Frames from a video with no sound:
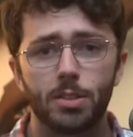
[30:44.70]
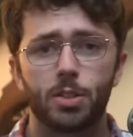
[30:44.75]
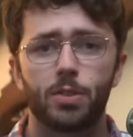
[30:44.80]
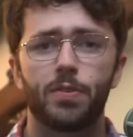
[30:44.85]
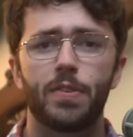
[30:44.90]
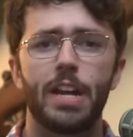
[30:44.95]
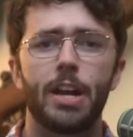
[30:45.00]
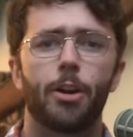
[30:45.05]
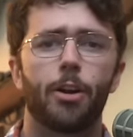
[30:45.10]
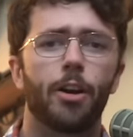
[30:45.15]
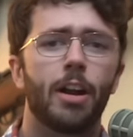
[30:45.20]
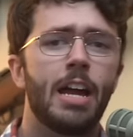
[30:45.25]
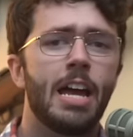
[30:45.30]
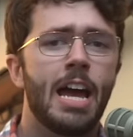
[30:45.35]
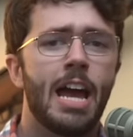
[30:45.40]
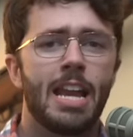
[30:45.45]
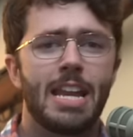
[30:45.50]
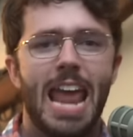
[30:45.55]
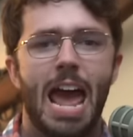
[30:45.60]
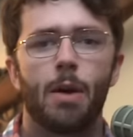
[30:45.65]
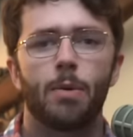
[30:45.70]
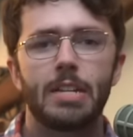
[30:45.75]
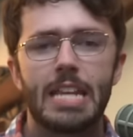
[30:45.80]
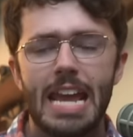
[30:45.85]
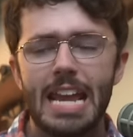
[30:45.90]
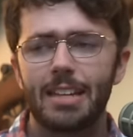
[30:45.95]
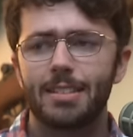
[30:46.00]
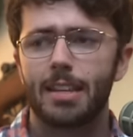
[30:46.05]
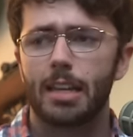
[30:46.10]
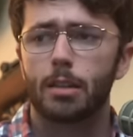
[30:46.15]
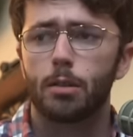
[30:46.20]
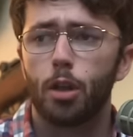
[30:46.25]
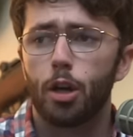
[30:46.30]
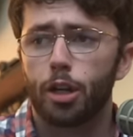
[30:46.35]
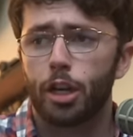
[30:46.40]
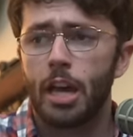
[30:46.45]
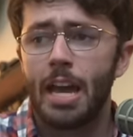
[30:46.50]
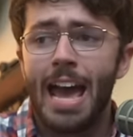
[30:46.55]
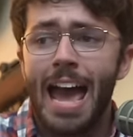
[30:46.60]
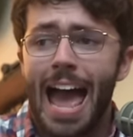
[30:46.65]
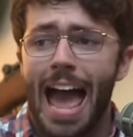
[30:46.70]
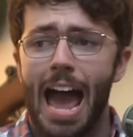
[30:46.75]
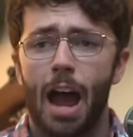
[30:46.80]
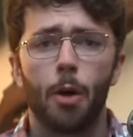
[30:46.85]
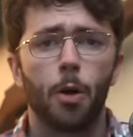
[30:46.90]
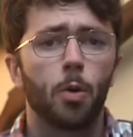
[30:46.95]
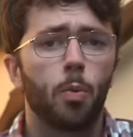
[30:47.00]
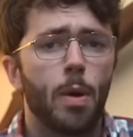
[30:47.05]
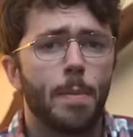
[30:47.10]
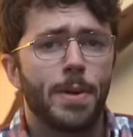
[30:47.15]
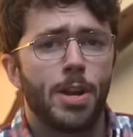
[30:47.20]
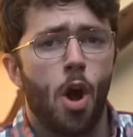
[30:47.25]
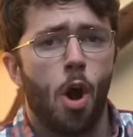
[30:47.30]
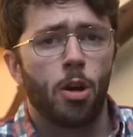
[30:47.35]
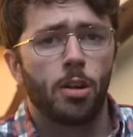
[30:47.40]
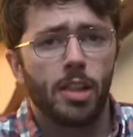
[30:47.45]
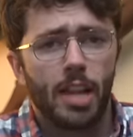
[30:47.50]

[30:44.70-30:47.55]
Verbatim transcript: sphere nowadays. Like, look, our women aren't